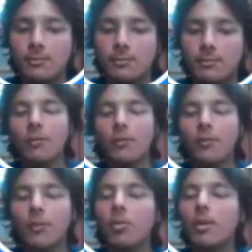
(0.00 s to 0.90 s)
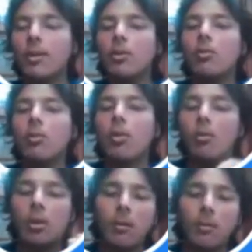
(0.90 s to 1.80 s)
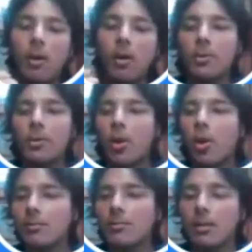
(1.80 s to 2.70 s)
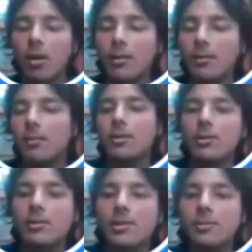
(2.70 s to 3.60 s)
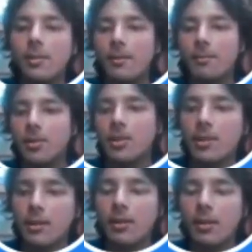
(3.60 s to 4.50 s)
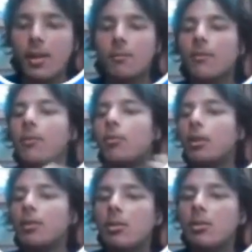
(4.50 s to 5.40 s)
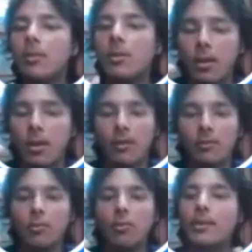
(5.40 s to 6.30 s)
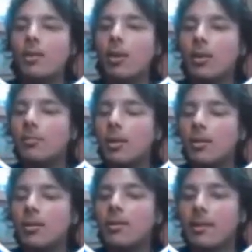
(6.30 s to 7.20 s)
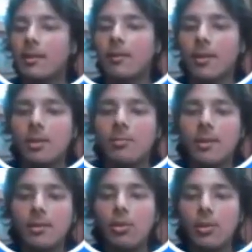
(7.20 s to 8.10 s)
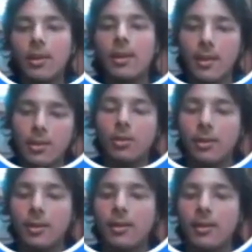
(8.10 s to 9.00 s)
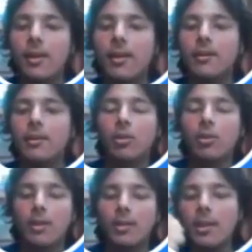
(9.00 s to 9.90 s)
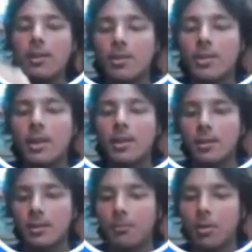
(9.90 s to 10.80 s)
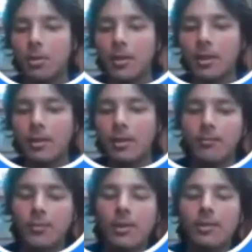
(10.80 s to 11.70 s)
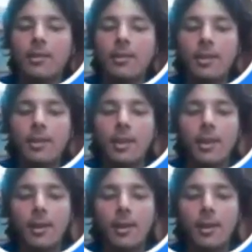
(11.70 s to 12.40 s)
So if you want to know about all the markdowns are mentioned here, but if you want to know about if you want to see all the markdowns that are available in Zoho Cliq in your Cliq, so at the end of the chat at the bottom right, you can see the